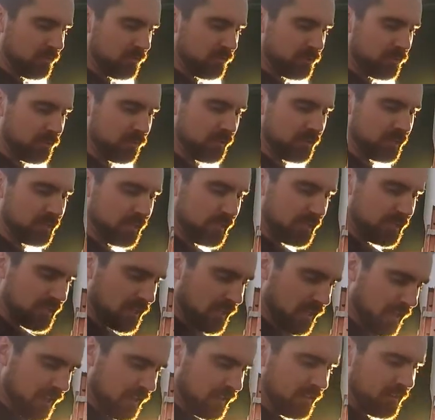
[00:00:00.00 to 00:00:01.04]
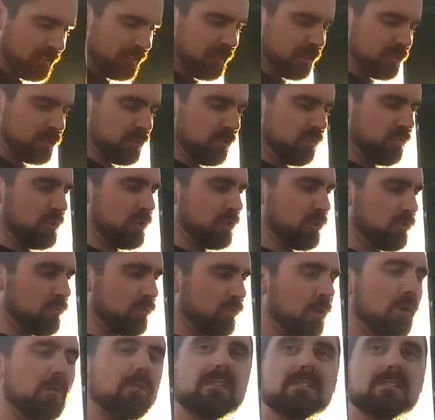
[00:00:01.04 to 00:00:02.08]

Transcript: Should we season it? Like, should we throw in